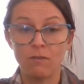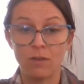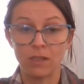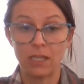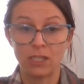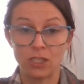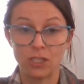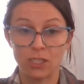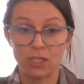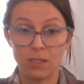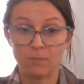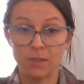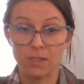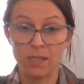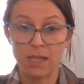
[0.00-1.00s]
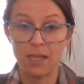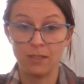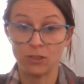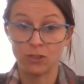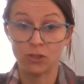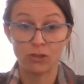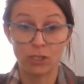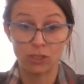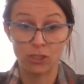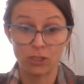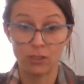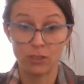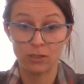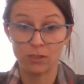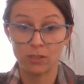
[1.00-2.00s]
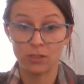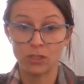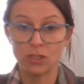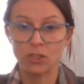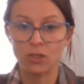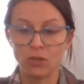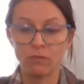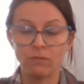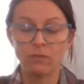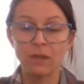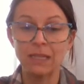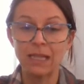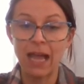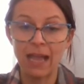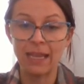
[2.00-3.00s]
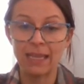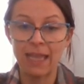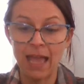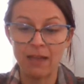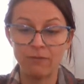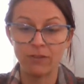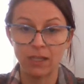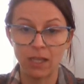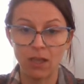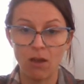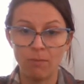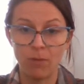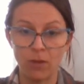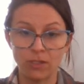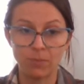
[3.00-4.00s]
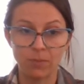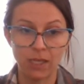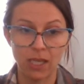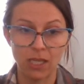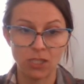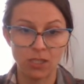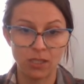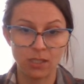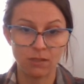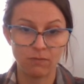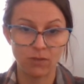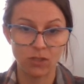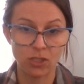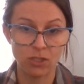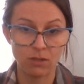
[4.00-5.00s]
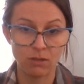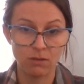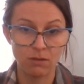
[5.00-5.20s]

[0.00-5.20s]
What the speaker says: relationships and structures. So you're relying heavily on multiplication and division.